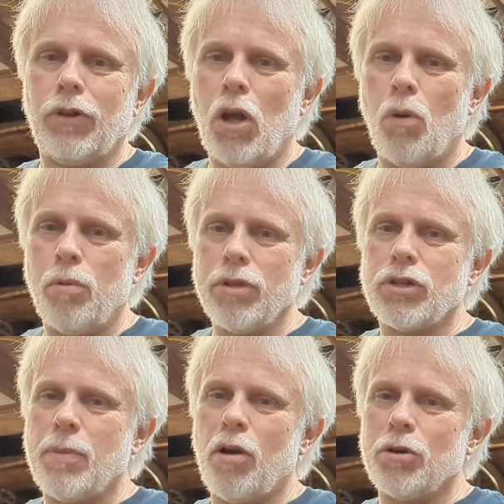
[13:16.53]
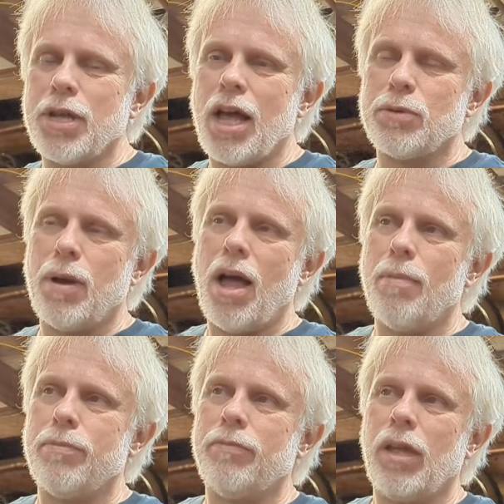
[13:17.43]
going with a smaller size
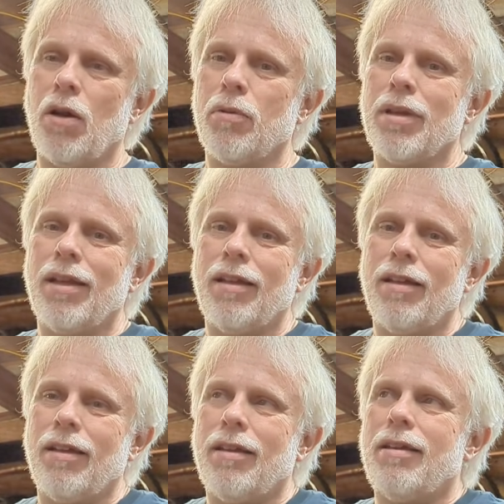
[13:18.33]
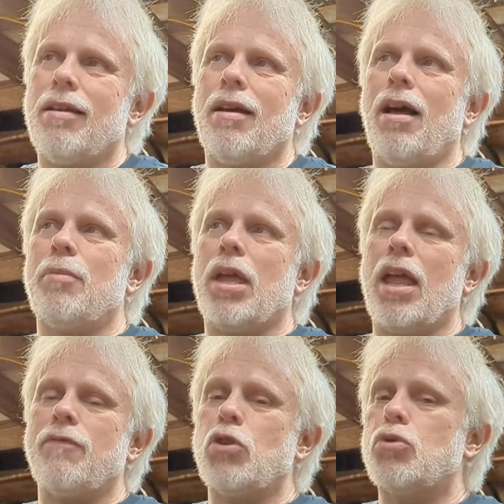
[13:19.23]
pipe. I mean,
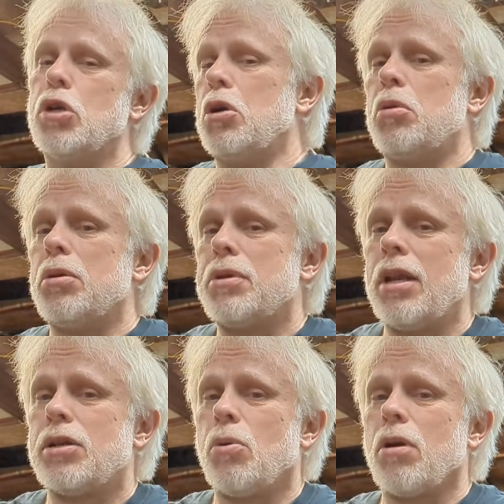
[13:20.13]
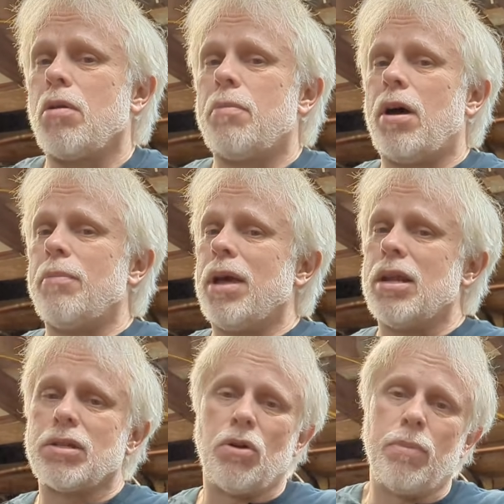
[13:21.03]
if you do lose any torque on the bottom end,
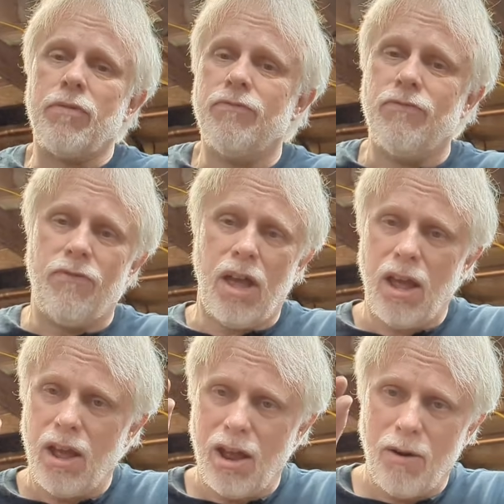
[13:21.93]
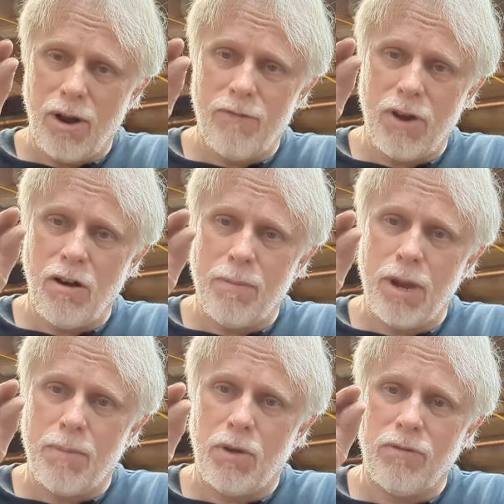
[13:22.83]
it's going to be very, very
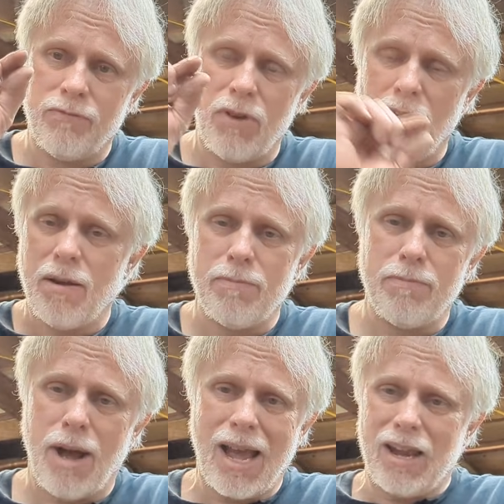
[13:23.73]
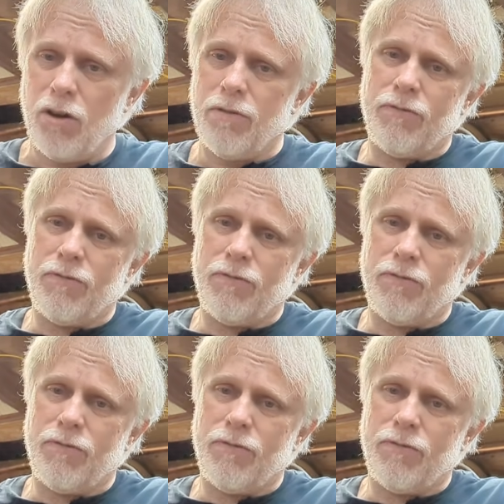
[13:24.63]
minimal, very minor